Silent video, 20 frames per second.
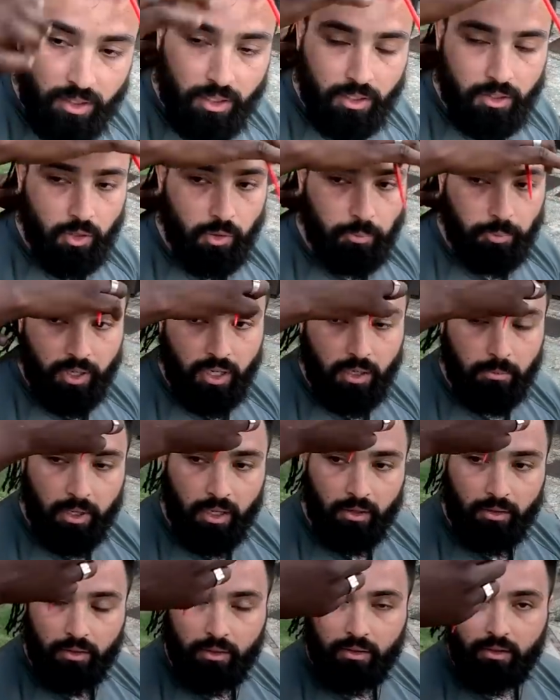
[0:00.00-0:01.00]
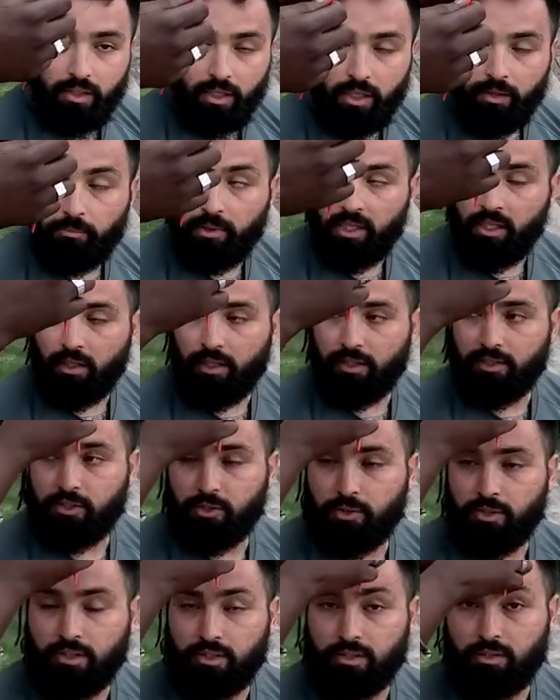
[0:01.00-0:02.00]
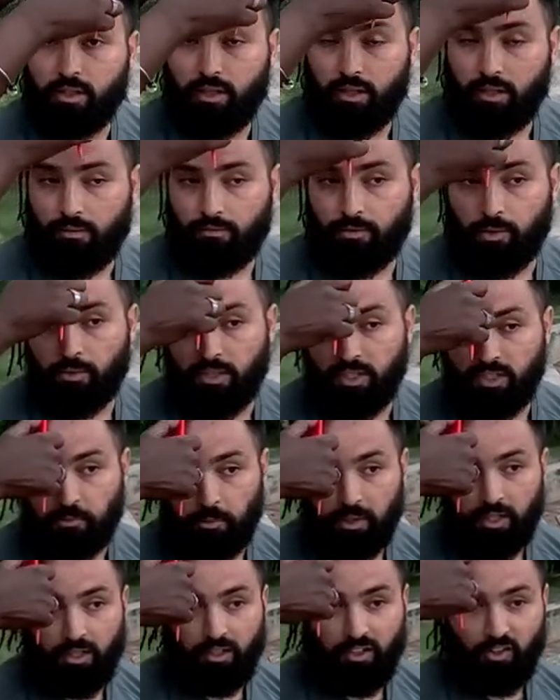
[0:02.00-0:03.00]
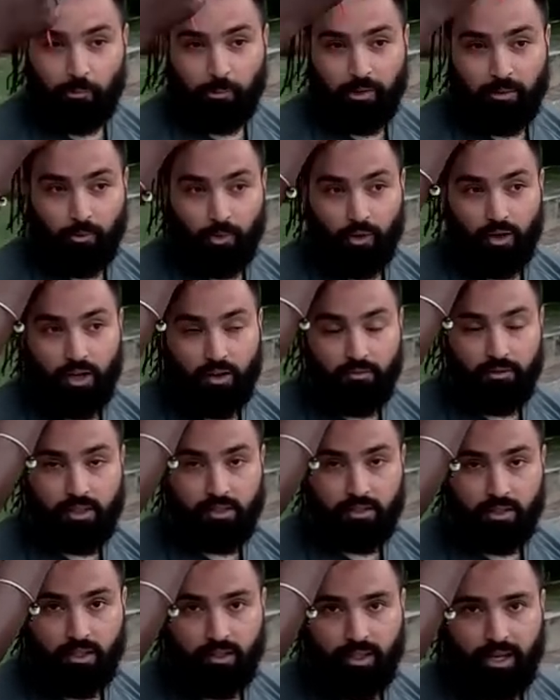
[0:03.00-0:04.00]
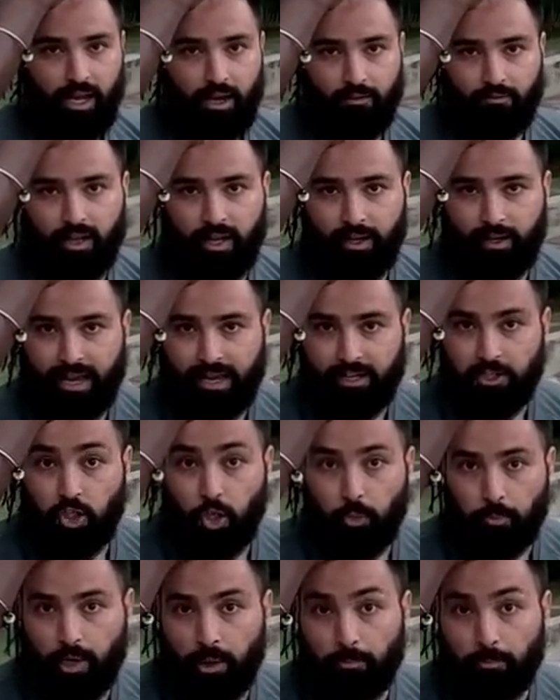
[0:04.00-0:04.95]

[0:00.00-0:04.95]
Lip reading: what the cool part about being here, too, is if you want to spend a little bit more, obviously, they have like actual